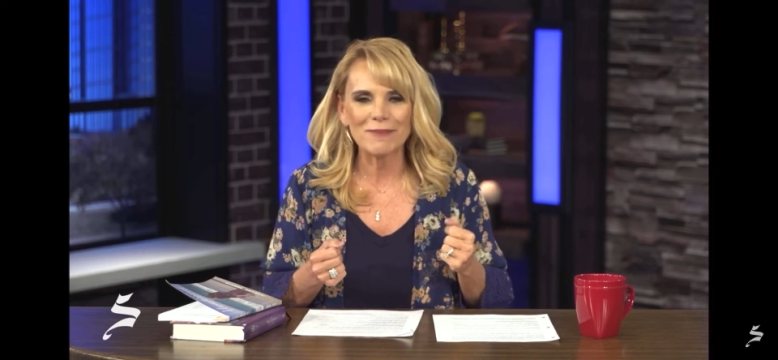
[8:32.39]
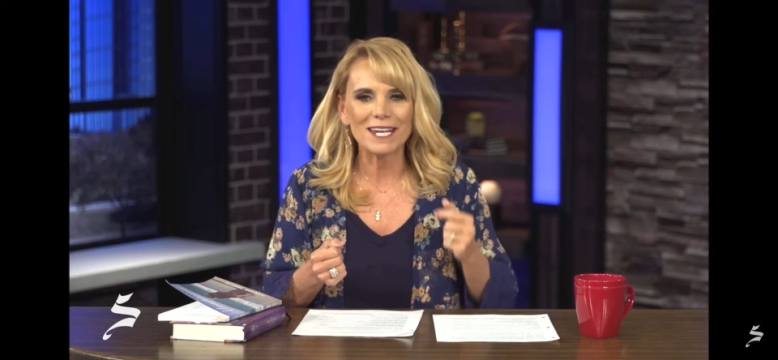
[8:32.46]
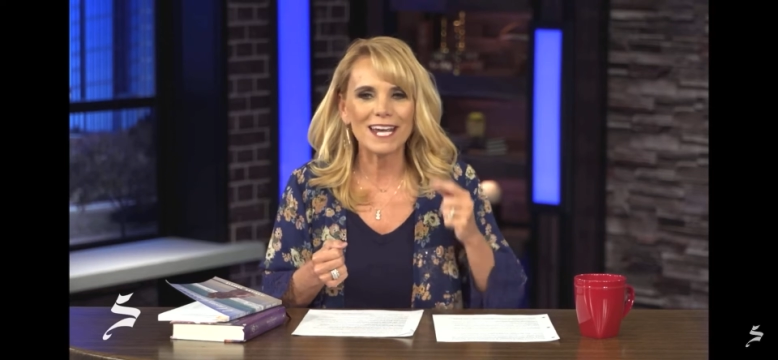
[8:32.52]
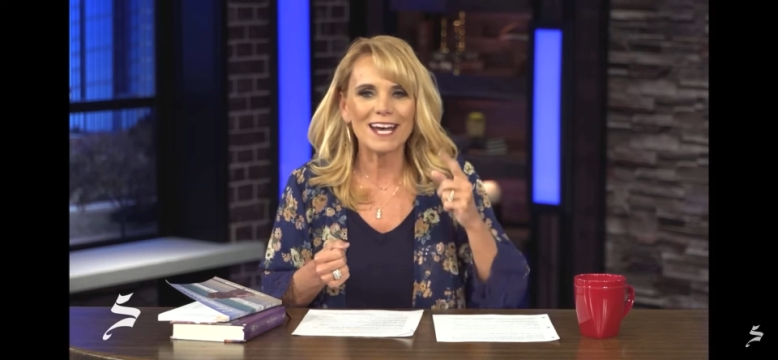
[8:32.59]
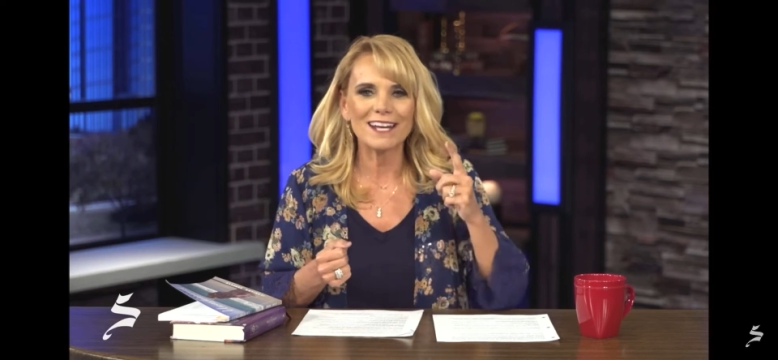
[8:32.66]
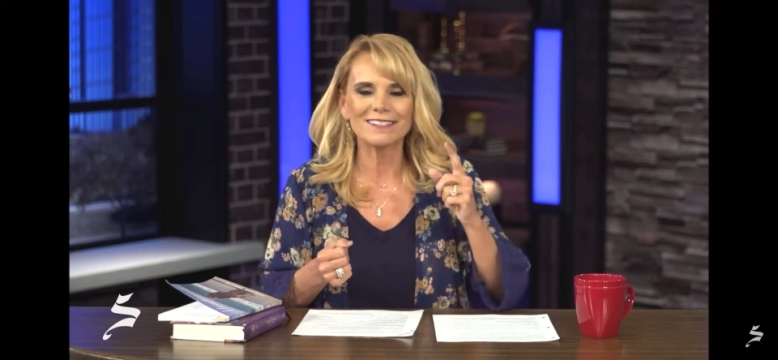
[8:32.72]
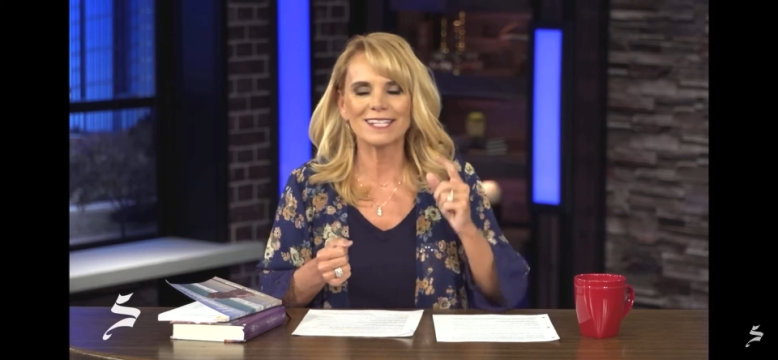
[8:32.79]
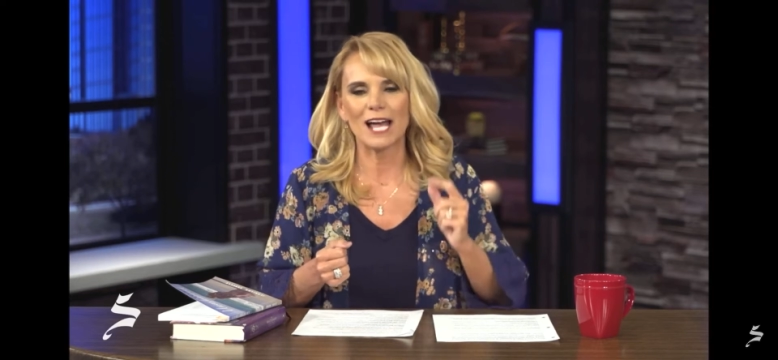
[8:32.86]

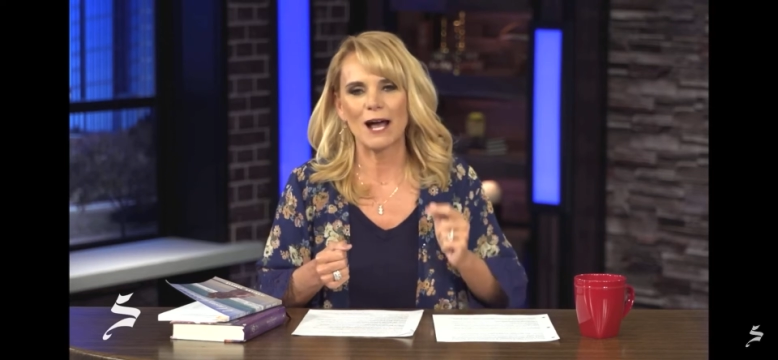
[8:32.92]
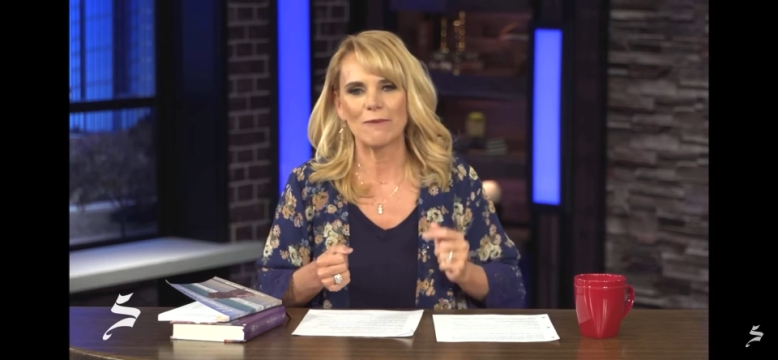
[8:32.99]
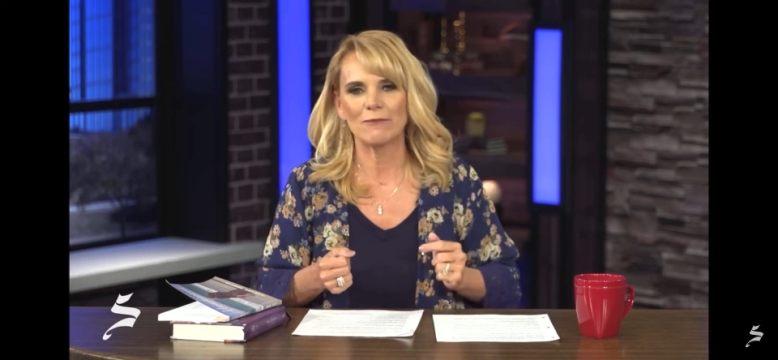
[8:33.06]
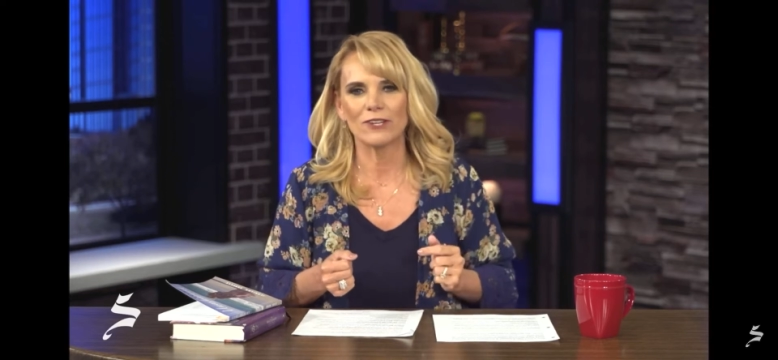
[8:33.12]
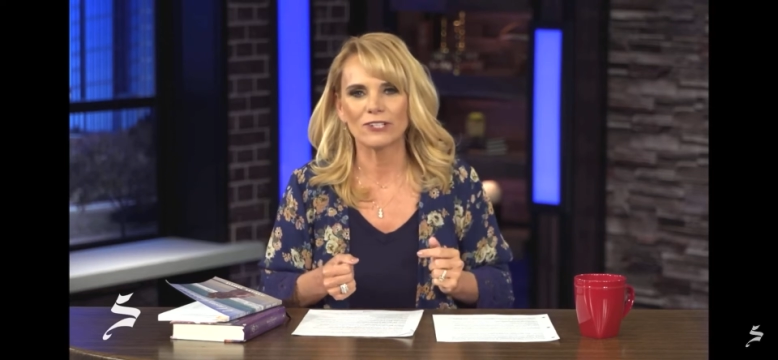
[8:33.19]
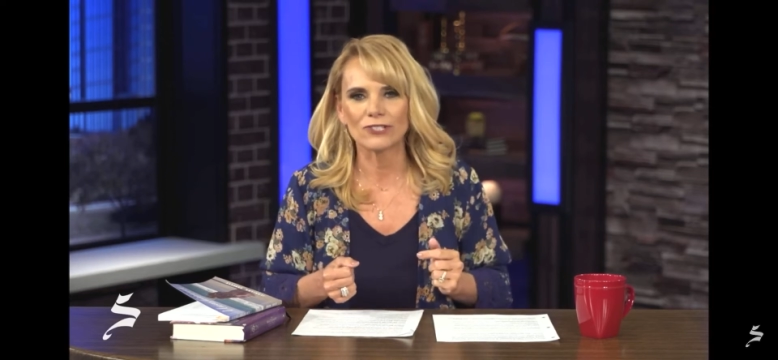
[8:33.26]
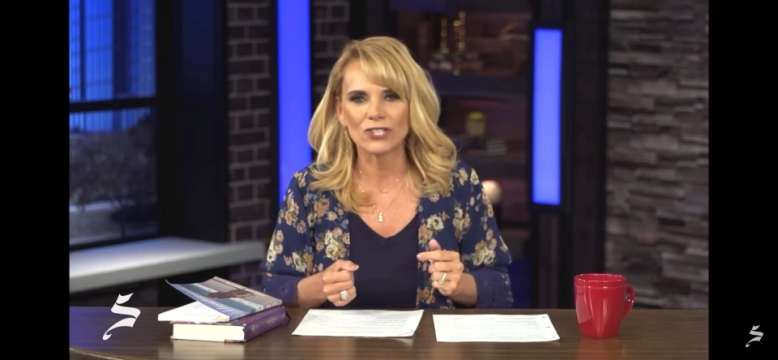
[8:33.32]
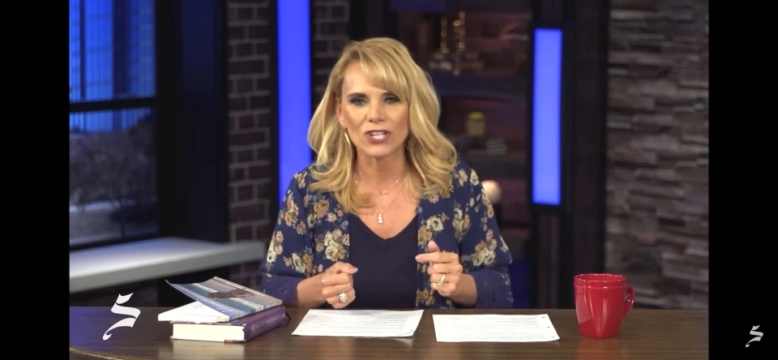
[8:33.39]
Because
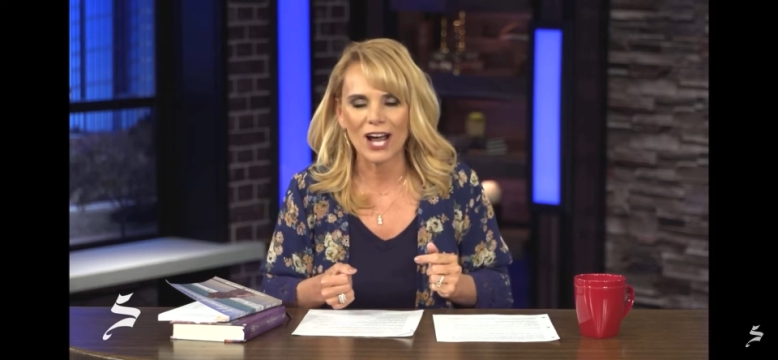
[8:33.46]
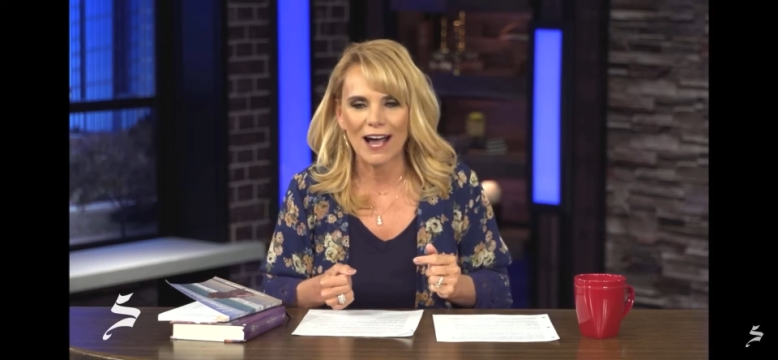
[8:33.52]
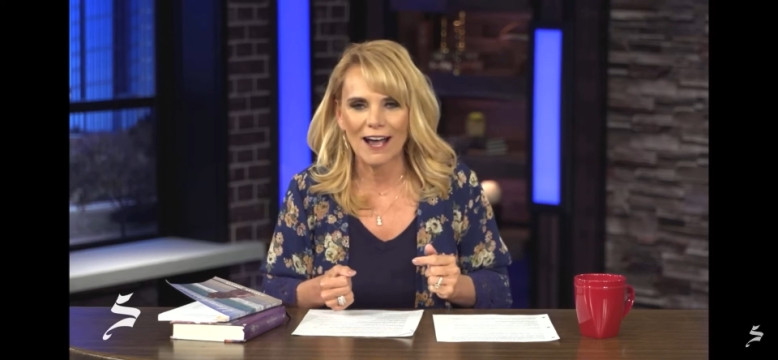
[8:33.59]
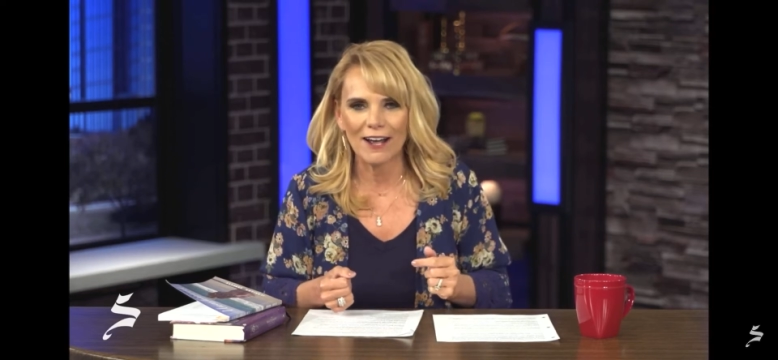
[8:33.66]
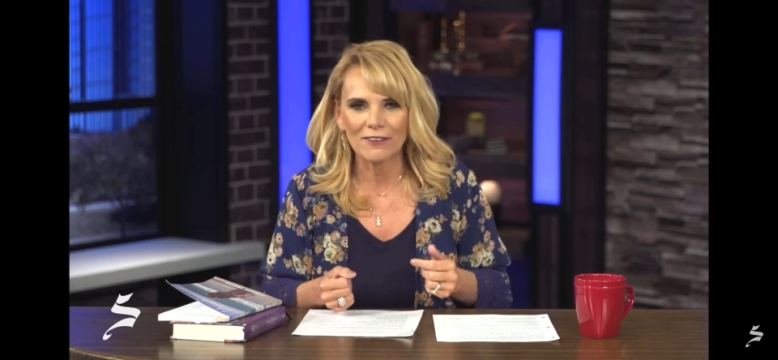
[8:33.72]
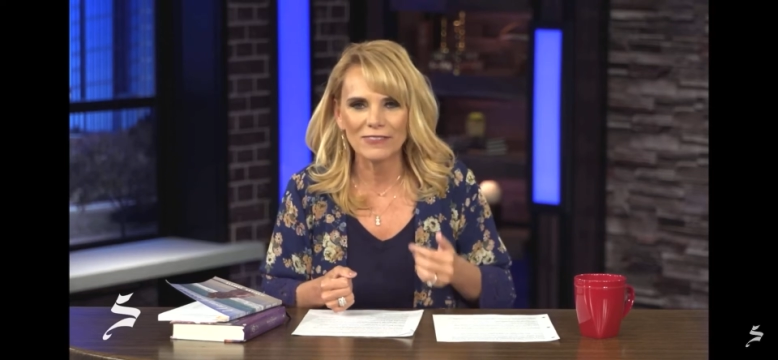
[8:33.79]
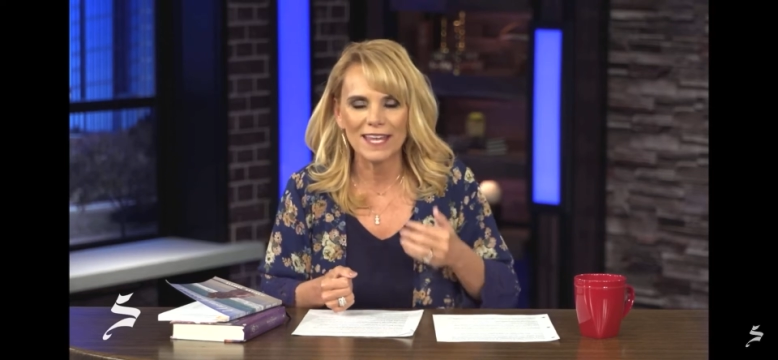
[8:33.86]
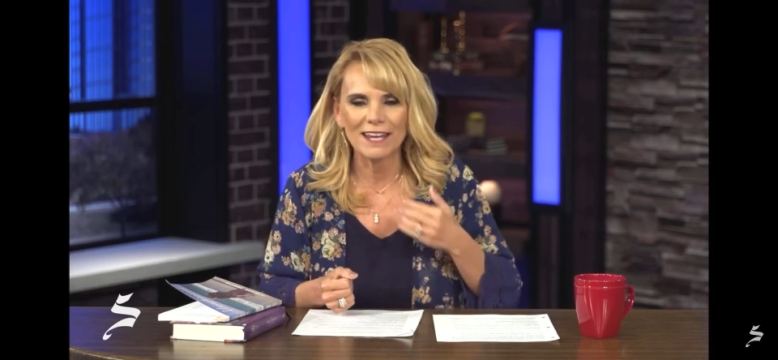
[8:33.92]
I'm their child,